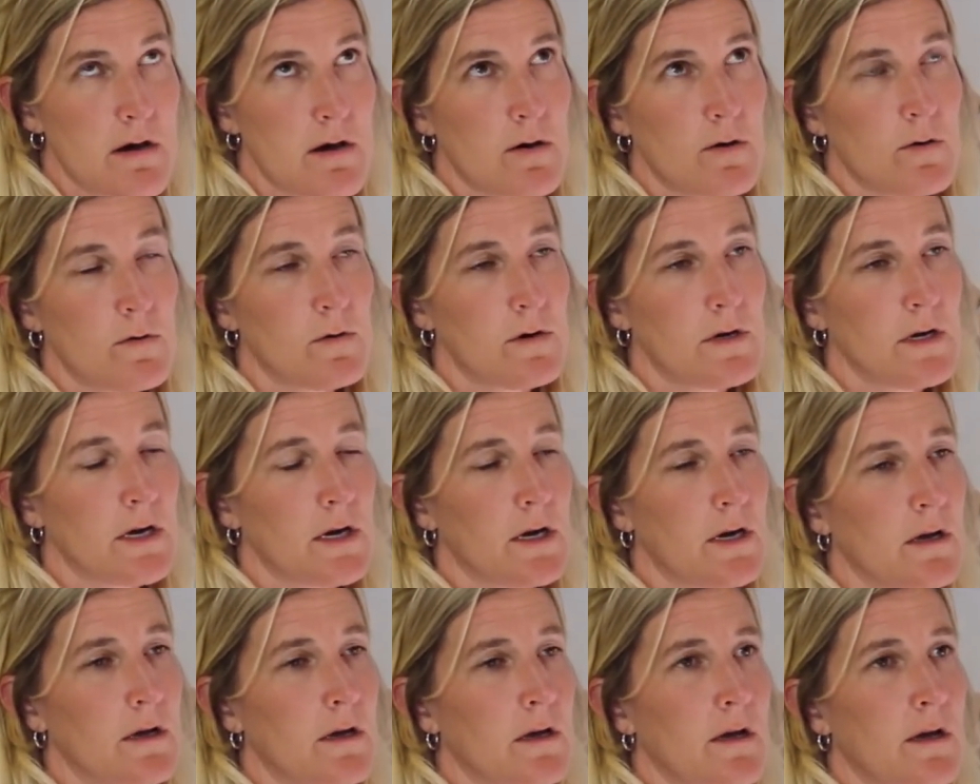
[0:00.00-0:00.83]

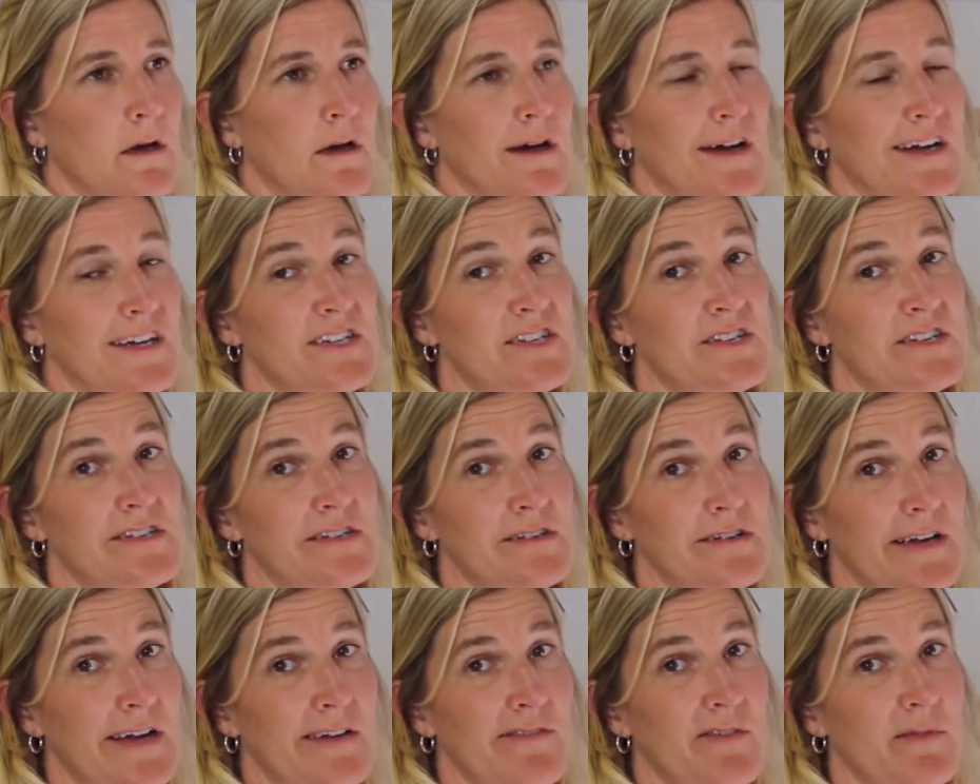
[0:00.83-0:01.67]
or I sure
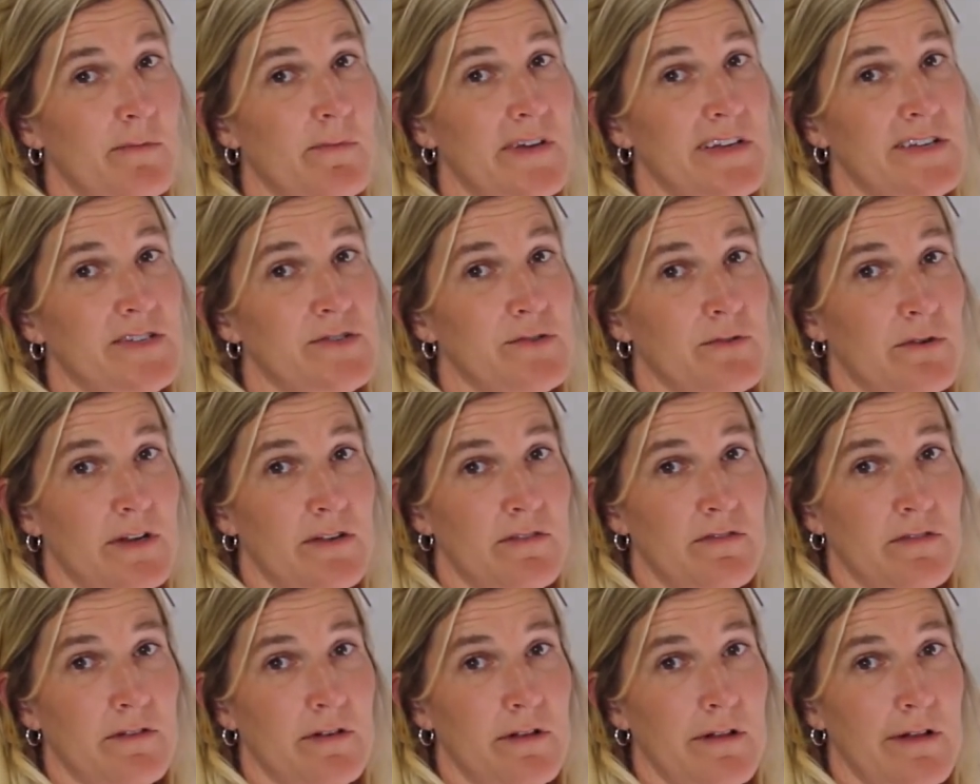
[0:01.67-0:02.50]
haven't been
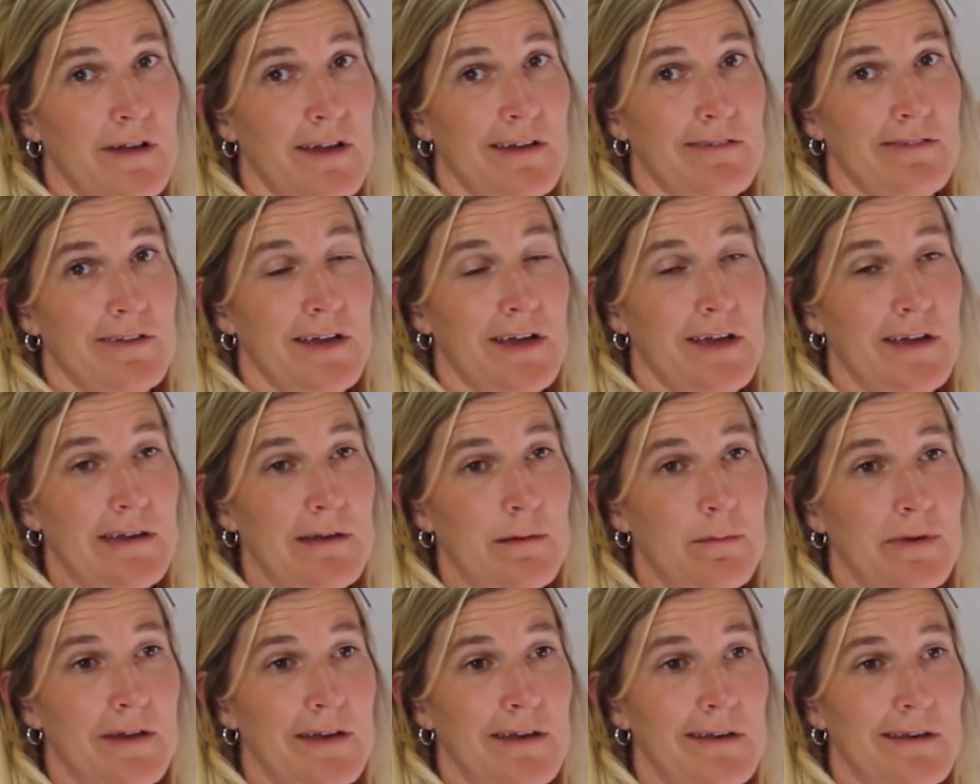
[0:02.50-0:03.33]
joyful, I've kind
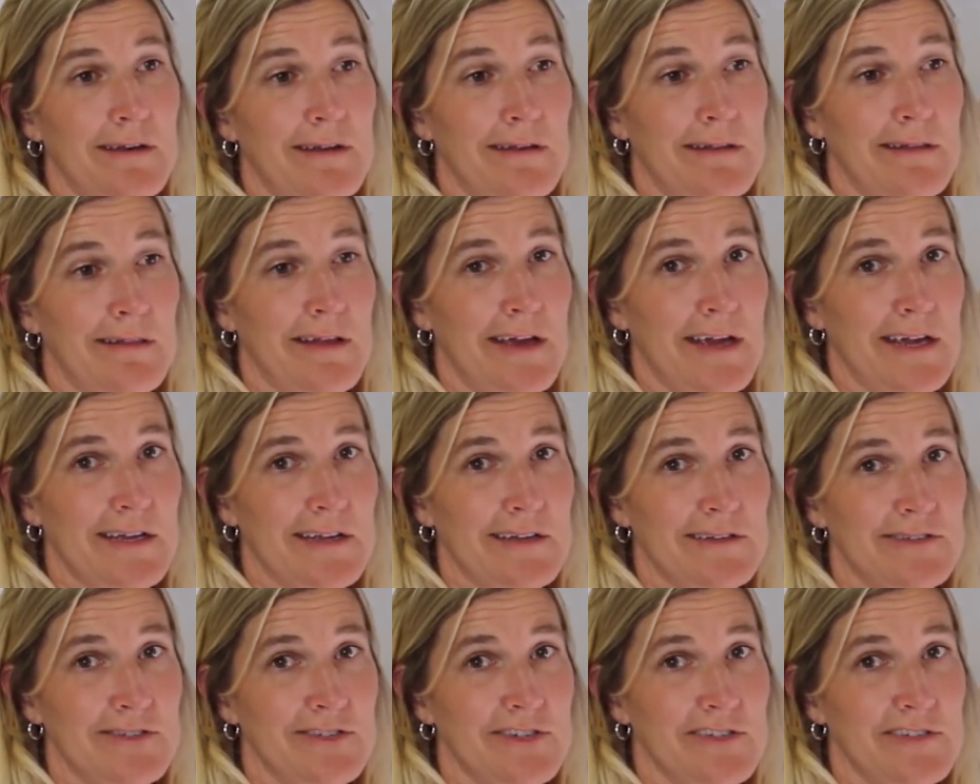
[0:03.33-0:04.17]
of been like
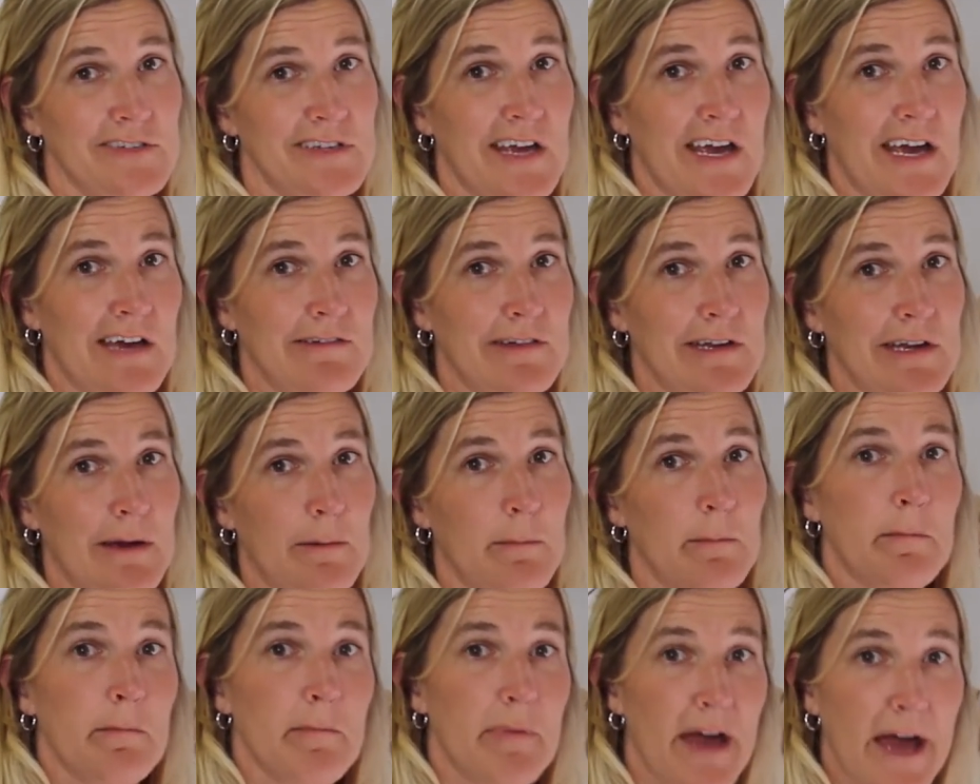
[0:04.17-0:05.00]
just having
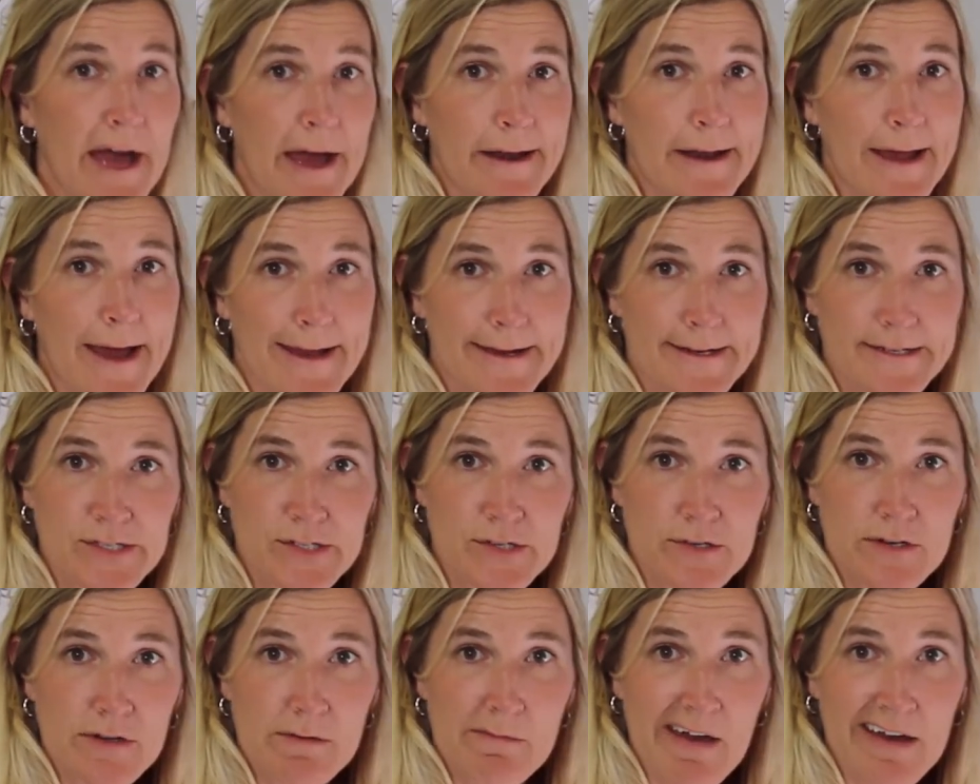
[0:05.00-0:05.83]
a bad
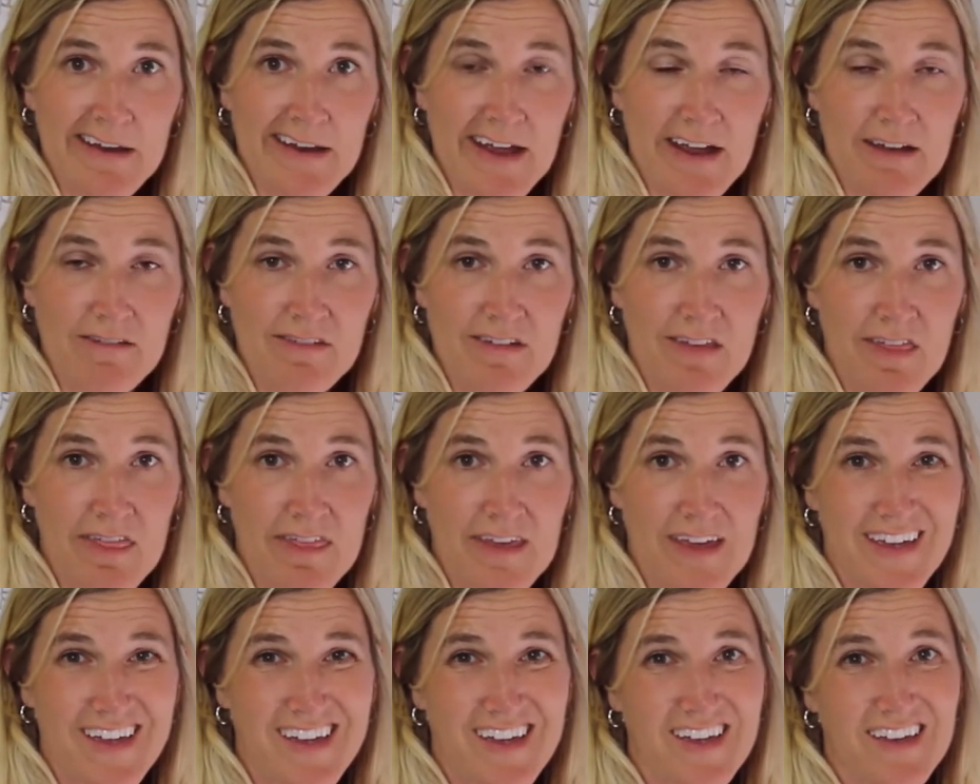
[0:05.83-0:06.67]
attitude about
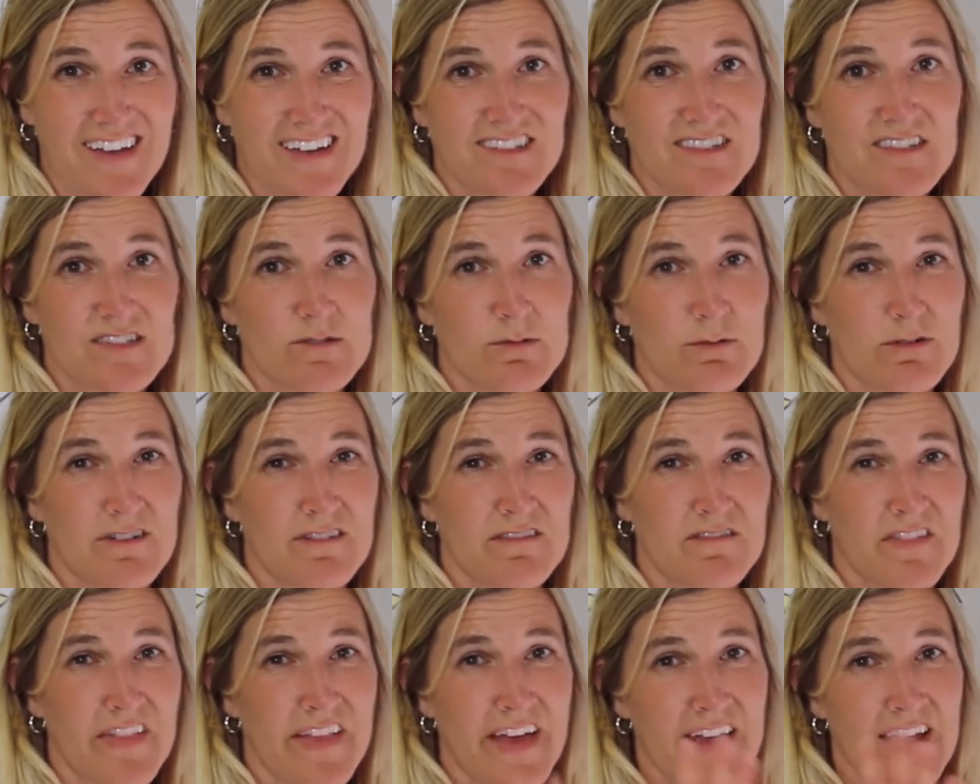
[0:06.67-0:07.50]
everything and sort
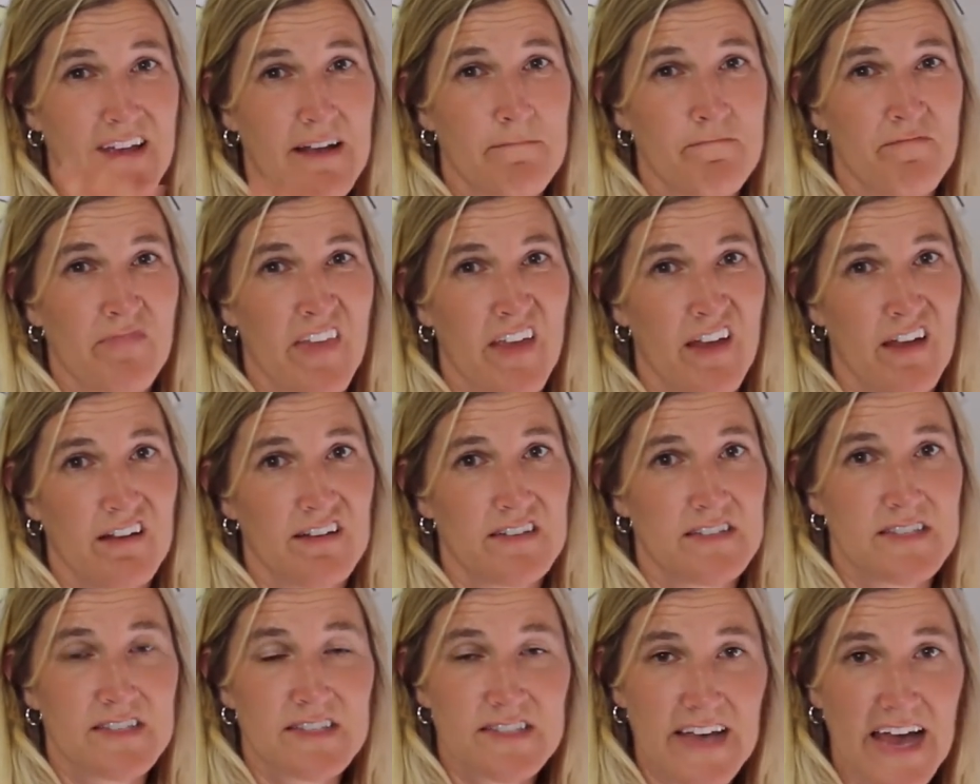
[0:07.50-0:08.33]
of like a
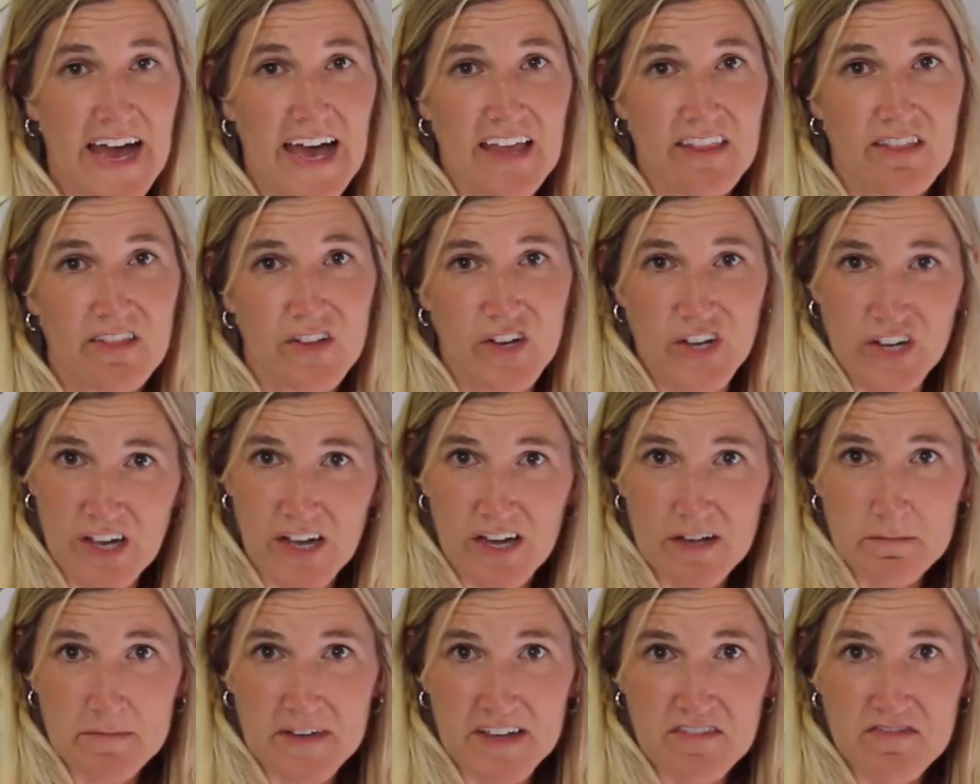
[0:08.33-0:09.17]
sad look
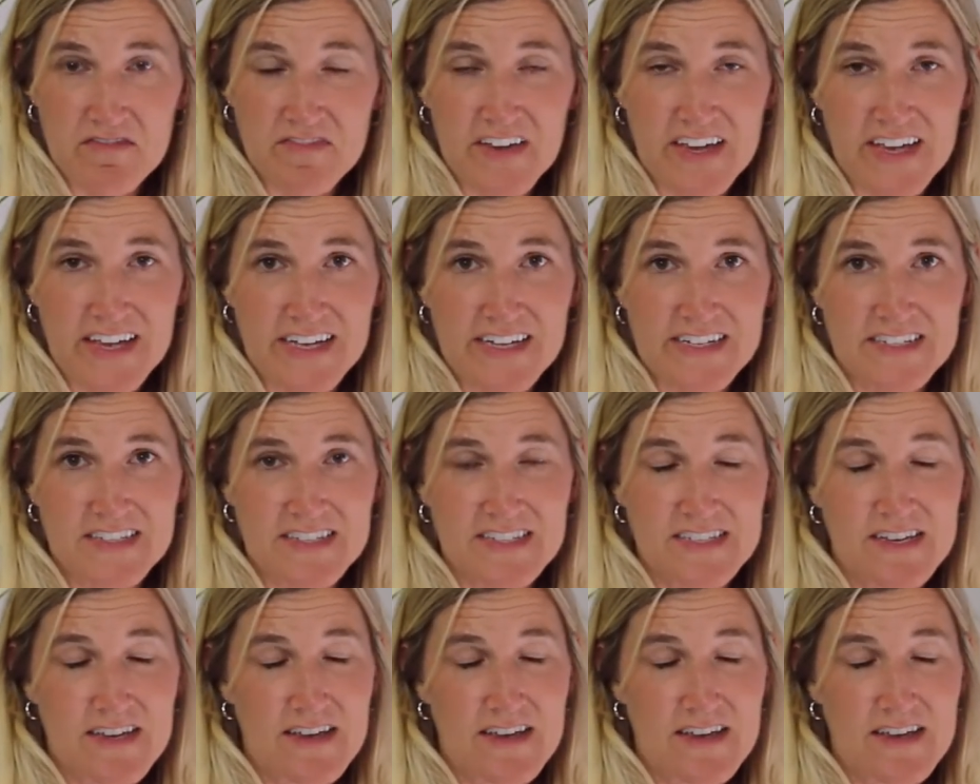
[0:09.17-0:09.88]
on my face,